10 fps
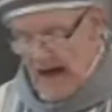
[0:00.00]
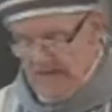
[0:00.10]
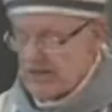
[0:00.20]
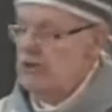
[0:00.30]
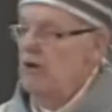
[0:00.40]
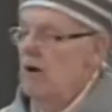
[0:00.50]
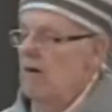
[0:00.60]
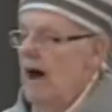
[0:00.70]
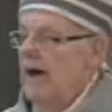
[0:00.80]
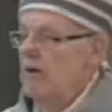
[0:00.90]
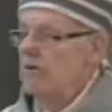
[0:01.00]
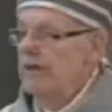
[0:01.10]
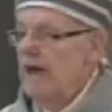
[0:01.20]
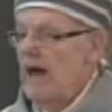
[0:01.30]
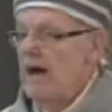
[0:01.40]
I said, you know, I
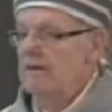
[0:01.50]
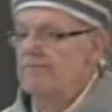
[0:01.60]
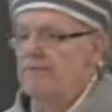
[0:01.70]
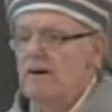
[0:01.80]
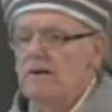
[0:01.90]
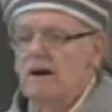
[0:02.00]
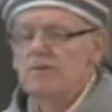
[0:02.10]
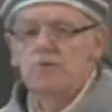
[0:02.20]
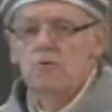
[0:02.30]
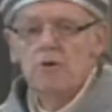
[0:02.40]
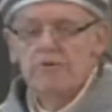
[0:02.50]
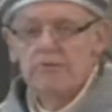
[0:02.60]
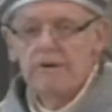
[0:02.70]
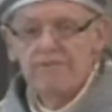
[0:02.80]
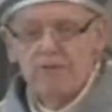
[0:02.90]
only have two or
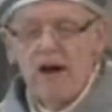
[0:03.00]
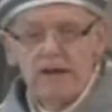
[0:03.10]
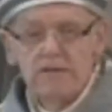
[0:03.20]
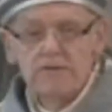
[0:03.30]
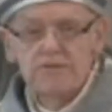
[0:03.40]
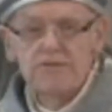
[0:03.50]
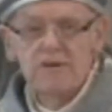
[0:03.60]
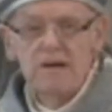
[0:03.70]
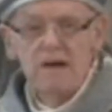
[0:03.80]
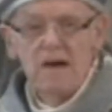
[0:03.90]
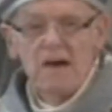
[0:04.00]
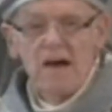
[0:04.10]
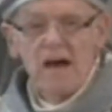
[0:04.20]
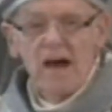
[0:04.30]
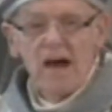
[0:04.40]
three friends.
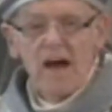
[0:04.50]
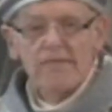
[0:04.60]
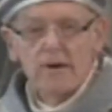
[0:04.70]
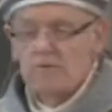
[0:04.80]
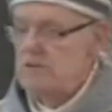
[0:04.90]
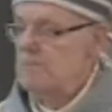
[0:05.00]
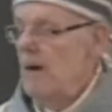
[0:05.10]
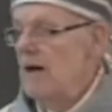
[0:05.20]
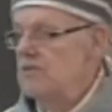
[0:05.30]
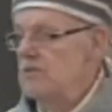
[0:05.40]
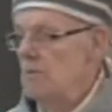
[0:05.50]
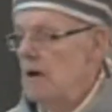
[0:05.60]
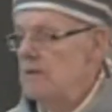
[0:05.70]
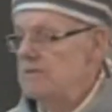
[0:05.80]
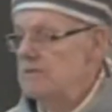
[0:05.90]
And their response
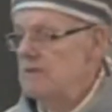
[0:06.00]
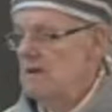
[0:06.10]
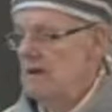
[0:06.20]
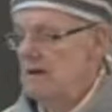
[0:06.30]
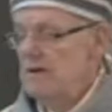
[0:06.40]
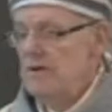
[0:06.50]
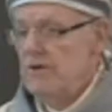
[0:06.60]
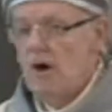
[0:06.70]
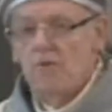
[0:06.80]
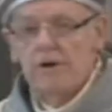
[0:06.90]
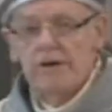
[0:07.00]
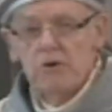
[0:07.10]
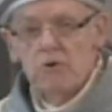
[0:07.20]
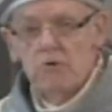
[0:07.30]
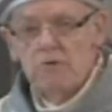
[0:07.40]
was, knowing
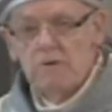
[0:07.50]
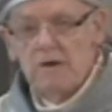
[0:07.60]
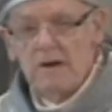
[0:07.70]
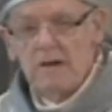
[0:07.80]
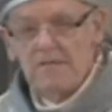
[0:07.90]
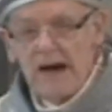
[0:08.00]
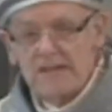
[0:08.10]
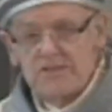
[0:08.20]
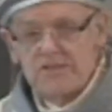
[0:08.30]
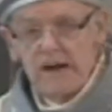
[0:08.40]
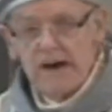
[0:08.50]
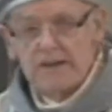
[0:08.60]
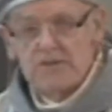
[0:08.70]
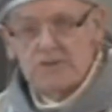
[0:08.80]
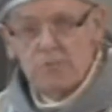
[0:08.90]
you, that's
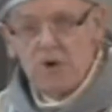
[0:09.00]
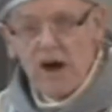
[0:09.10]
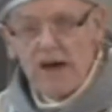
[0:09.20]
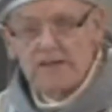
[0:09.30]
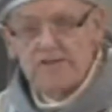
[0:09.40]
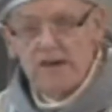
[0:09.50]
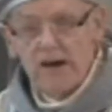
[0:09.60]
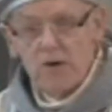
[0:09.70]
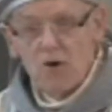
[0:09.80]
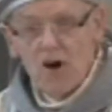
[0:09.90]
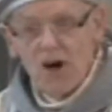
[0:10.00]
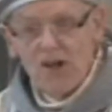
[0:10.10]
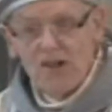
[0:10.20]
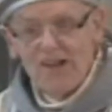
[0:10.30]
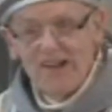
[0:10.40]
not a surprise at
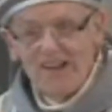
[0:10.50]
all.